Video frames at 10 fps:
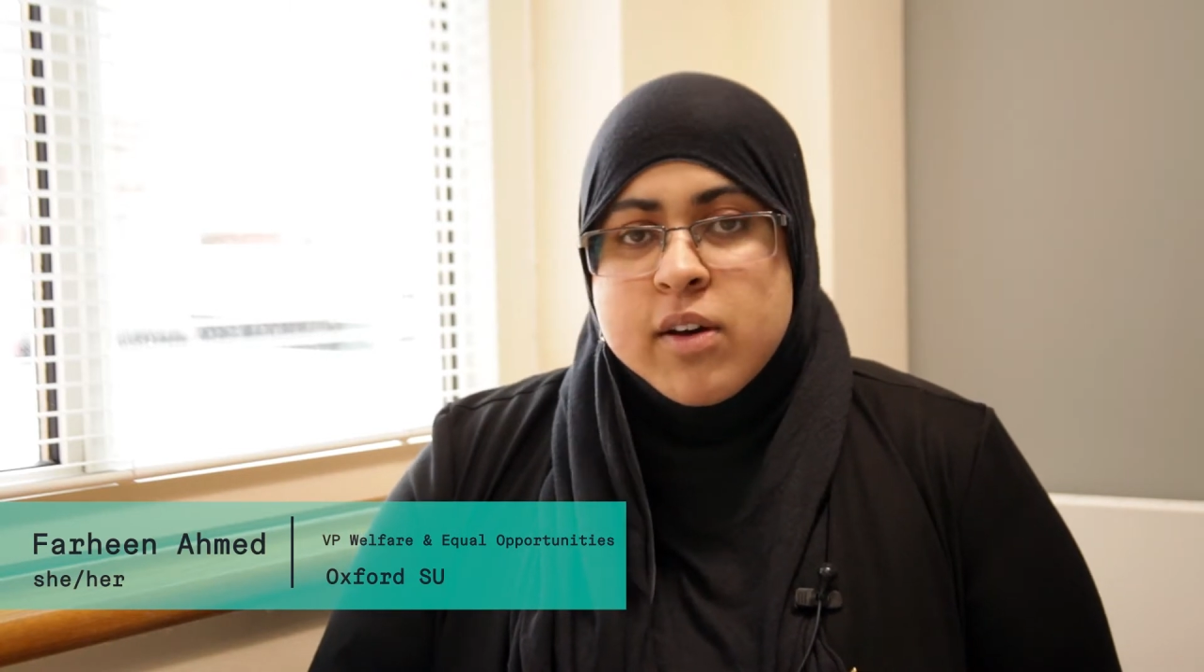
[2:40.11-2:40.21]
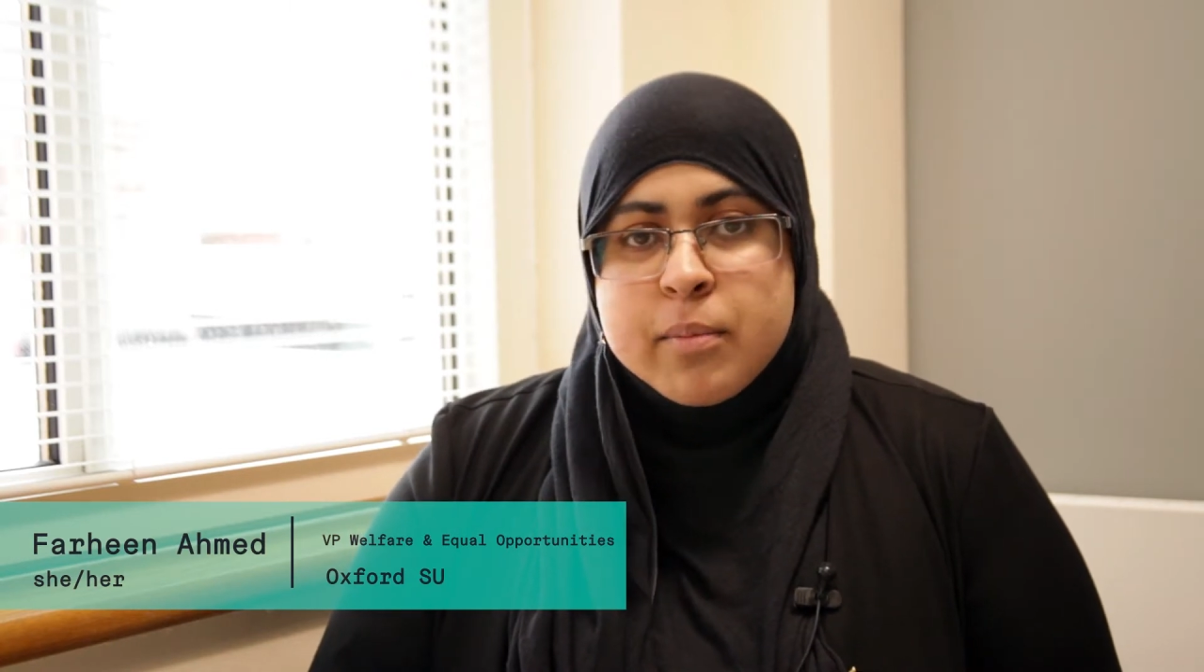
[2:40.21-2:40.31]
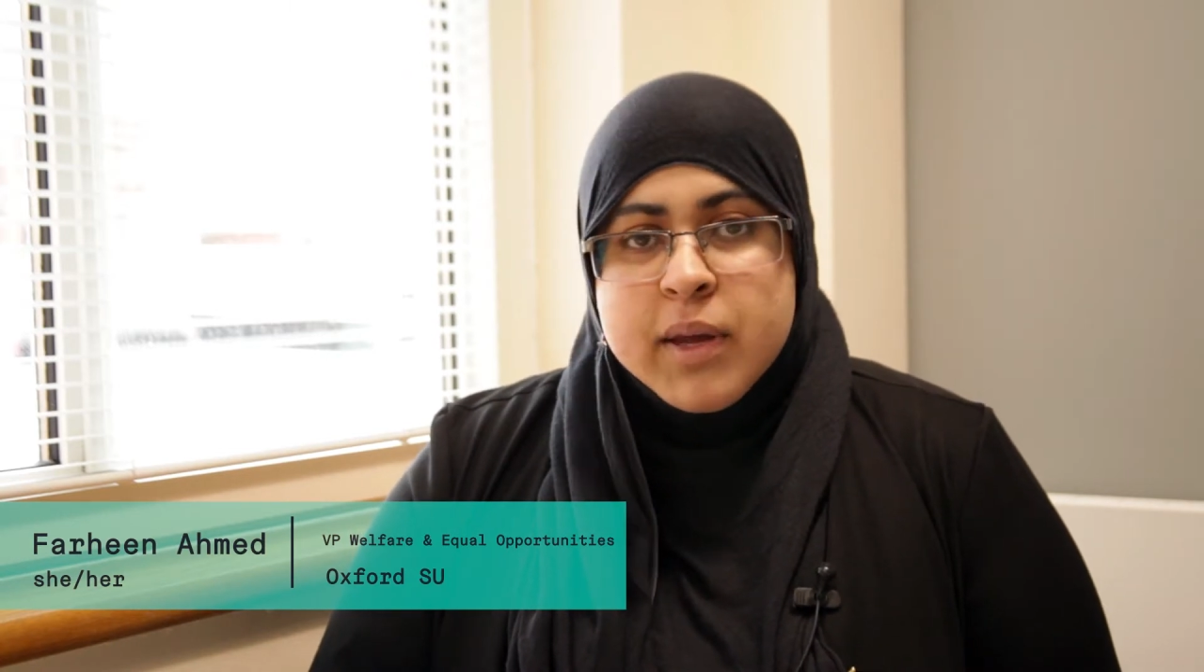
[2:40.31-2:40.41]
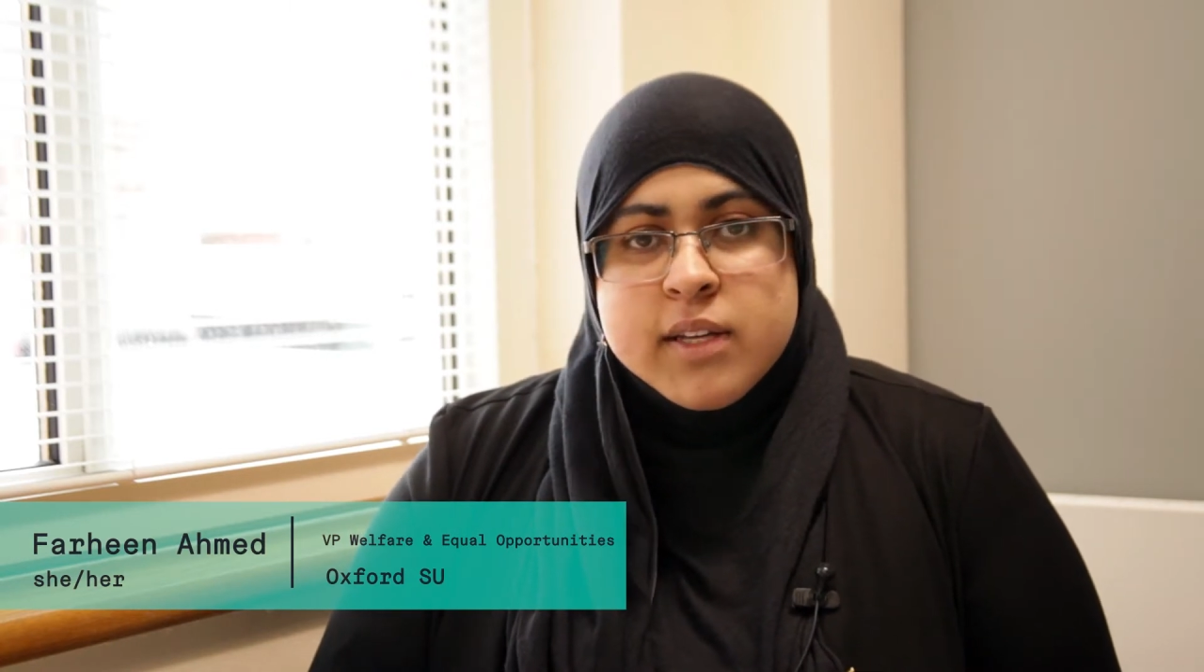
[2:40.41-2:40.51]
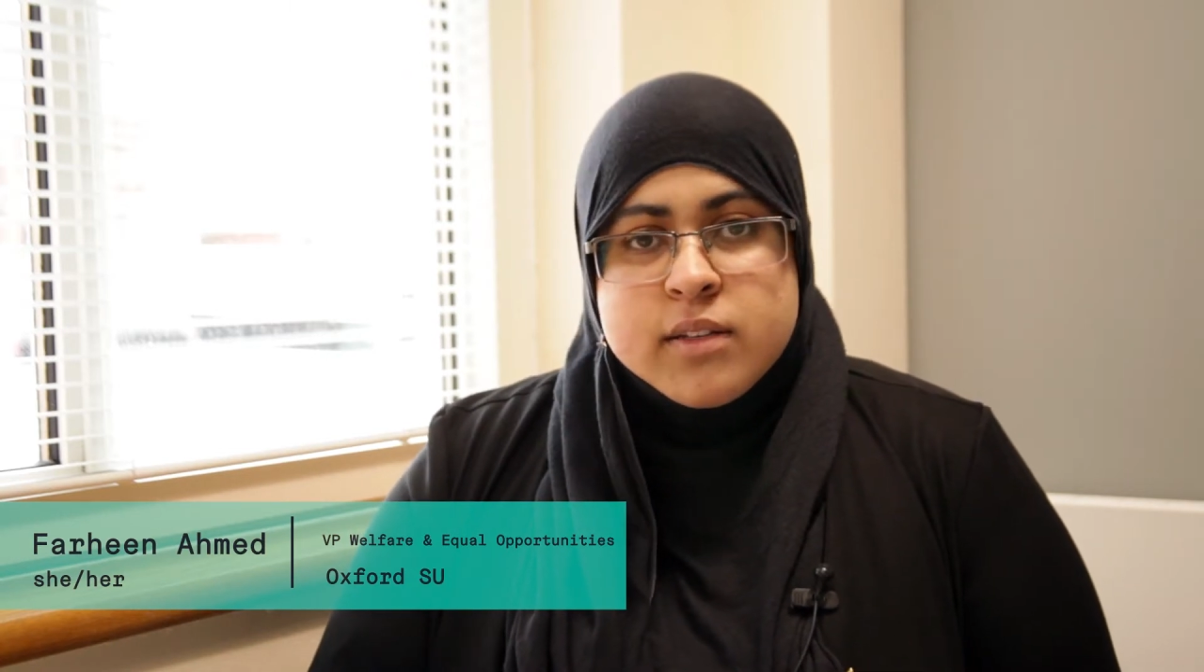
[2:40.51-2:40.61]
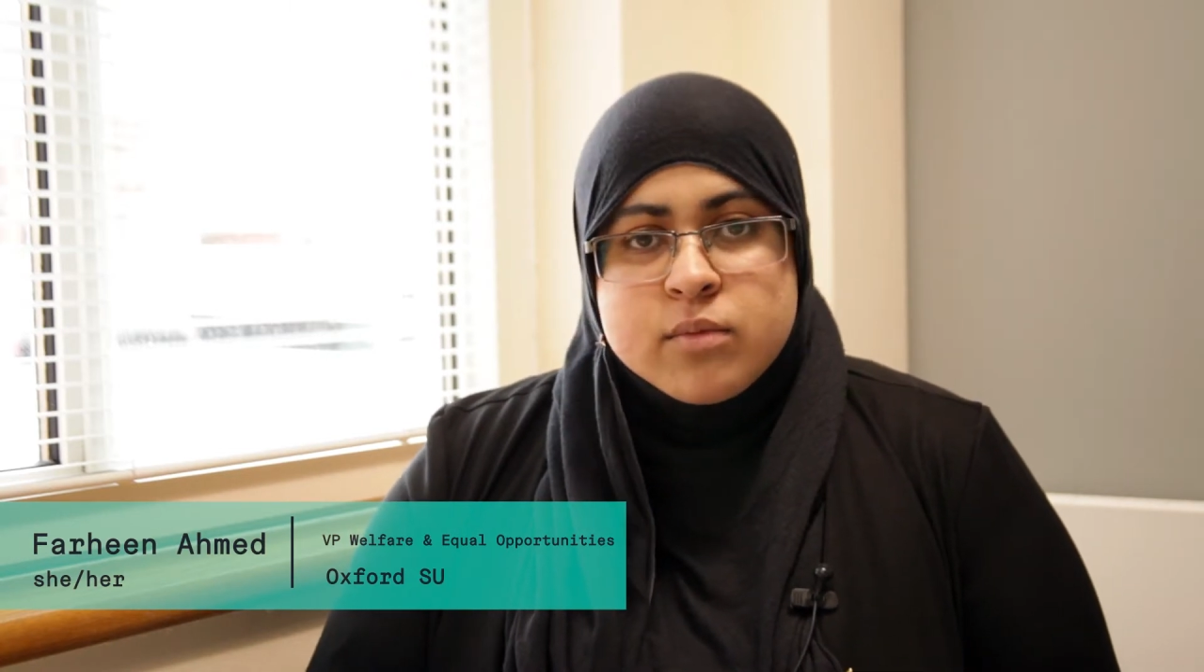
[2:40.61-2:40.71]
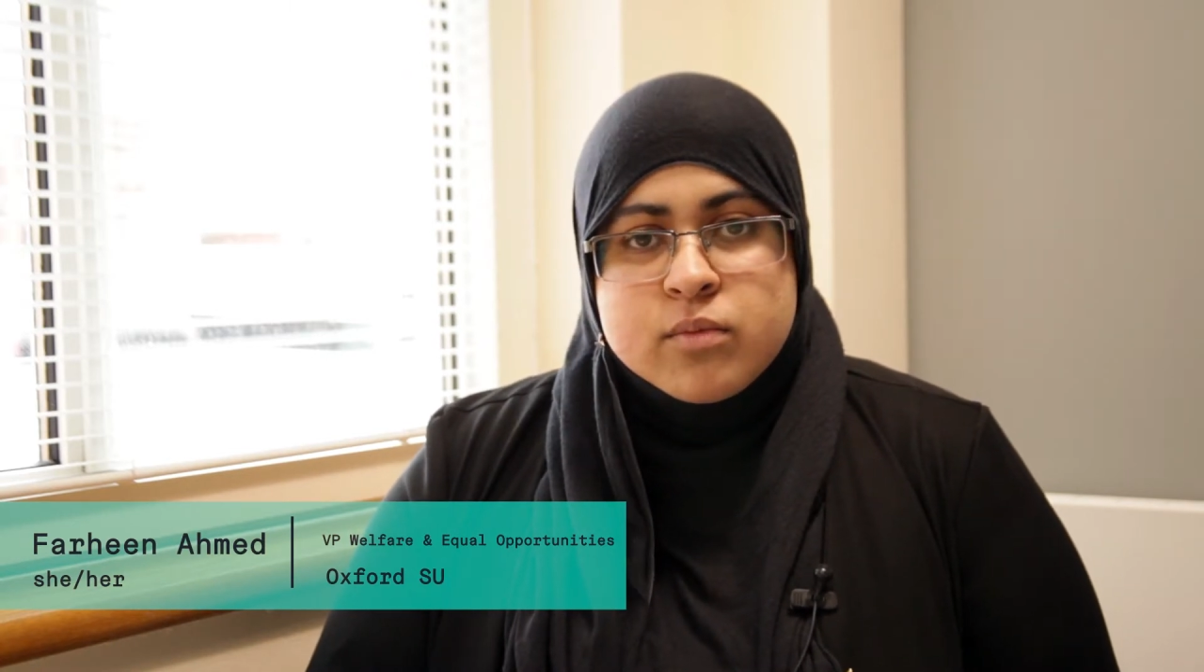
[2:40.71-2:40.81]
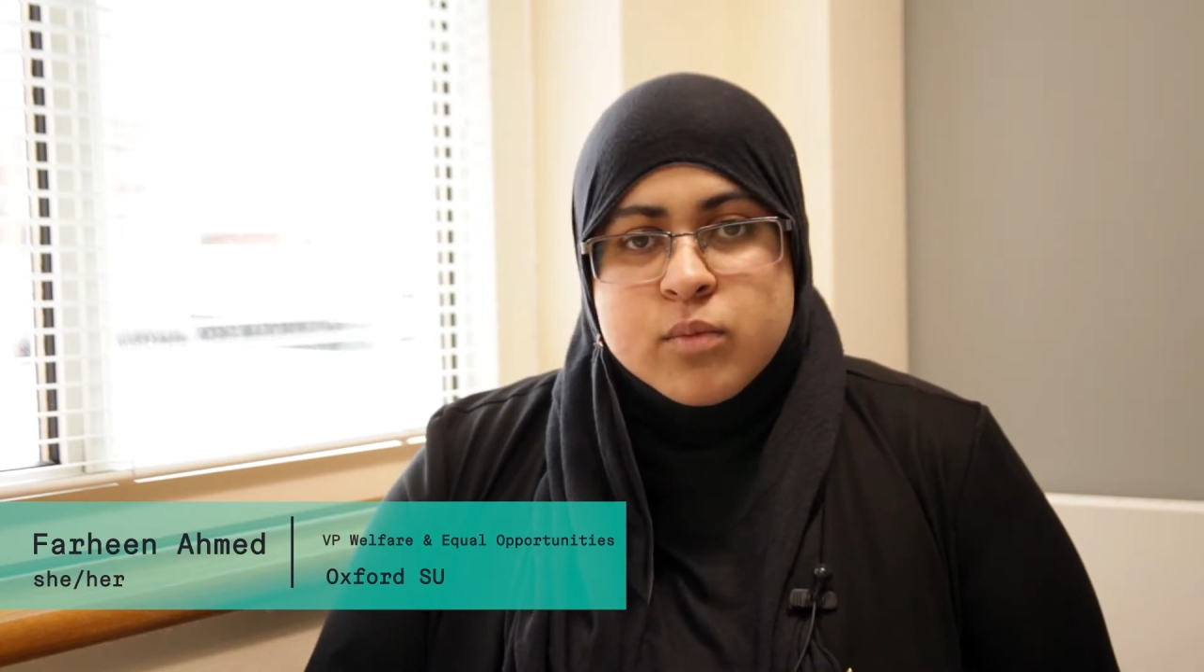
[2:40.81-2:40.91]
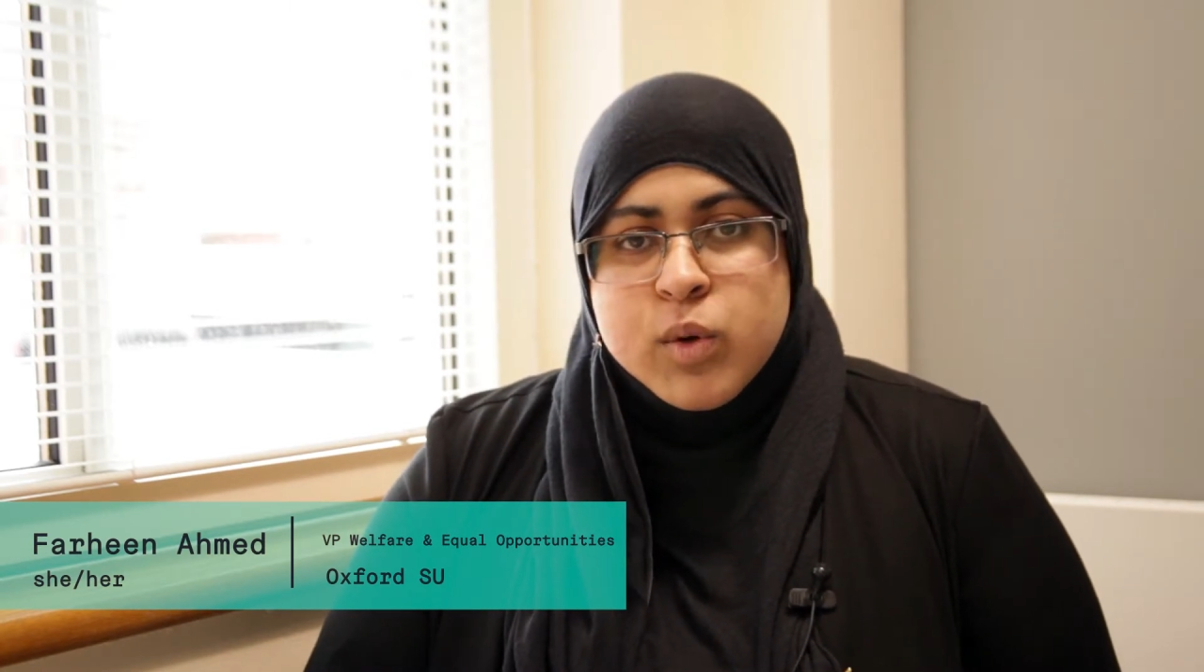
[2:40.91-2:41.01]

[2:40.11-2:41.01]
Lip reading: campaign